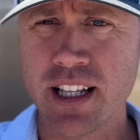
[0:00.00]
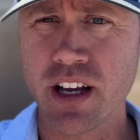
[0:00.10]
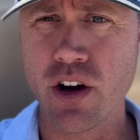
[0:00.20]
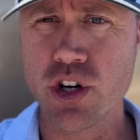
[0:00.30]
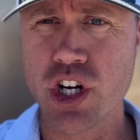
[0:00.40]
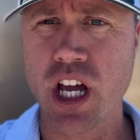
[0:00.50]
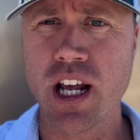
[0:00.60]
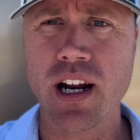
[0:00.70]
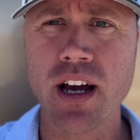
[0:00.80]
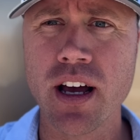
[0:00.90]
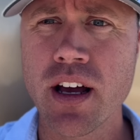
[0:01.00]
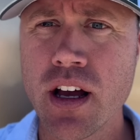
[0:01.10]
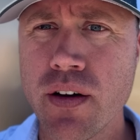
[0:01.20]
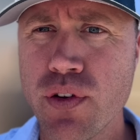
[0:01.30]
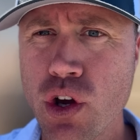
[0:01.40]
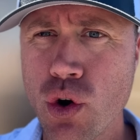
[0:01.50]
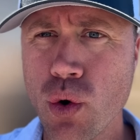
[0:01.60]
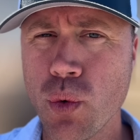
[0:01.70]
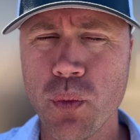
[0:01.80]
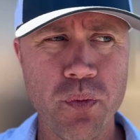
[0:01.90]
negotiated a
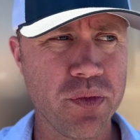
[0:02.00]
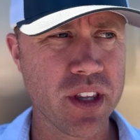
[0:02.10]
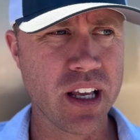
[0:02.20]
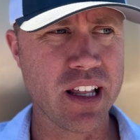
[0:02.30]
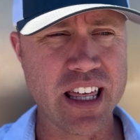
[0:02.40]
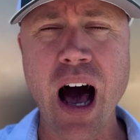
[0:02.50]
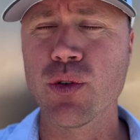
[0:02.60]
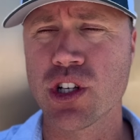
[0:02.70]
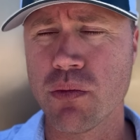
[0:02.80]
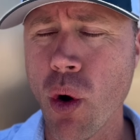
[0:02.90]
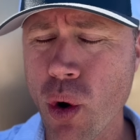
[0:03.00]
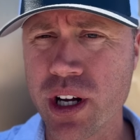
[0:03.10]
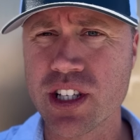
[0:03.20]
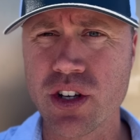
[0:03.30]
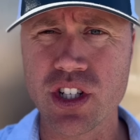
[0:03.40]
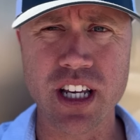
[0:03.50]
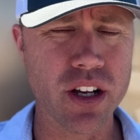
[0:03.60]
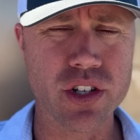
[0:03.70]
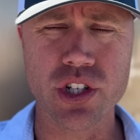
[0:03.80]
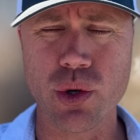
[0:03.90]
few a thousand more into his
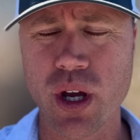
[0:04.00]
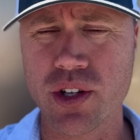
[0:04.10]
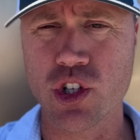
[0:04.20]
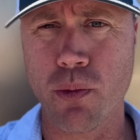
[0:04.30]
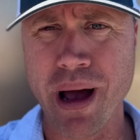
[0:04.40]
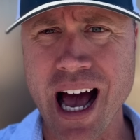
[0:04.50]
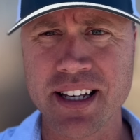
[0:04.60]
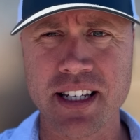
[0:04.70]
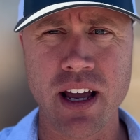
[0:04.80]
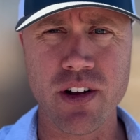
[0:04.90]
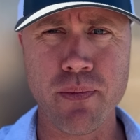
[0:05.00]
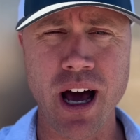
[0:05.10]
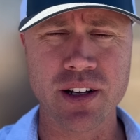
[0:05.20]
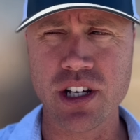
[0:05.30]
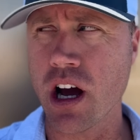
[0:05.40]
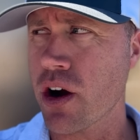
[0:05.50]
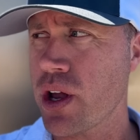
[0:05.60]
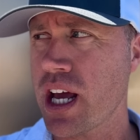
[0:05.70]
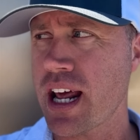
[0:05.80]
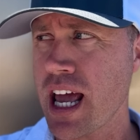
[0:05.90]
deal just so he could surpass David
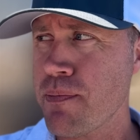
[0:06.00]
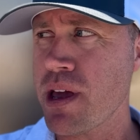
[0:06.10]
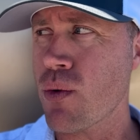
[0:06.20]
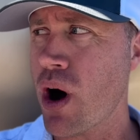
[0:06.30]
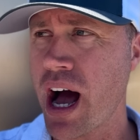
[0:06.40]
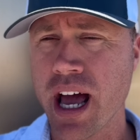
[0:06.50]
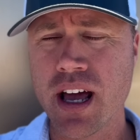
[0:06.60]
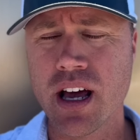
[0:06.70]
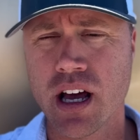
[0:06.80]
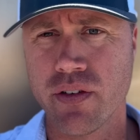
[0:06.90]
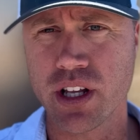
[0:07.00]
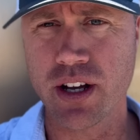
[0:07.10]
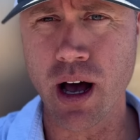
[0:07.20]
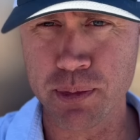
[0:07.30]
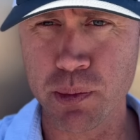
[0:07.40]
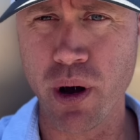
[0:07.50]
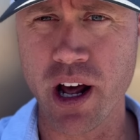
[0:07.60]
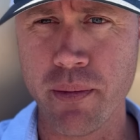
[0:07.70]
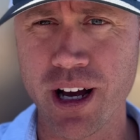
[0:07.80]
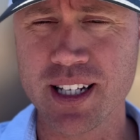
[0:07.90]
Bakhtiari in APY for the top
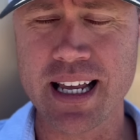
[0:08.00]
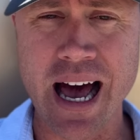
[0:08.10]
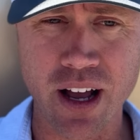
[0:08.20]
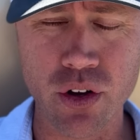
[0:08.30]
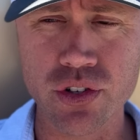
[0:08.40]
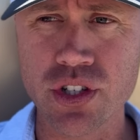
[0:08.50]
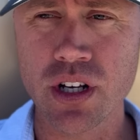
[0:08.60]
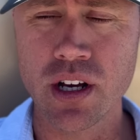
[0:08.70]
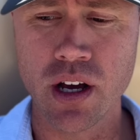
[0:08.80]
spot amongst tackles?